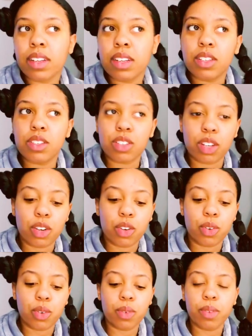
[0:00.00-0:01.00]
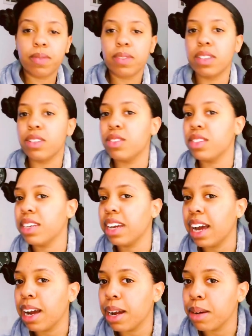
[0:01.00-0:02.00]
So you see
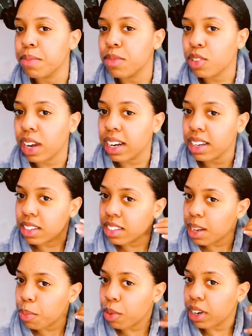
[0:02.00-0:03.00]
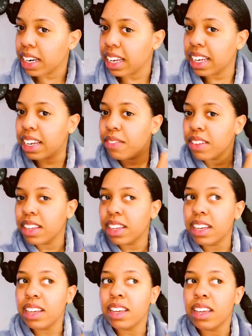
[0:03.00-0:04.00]
how I'm trying to separate it
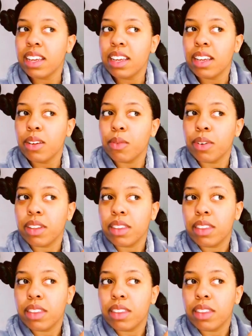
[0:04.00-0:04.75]
evenly with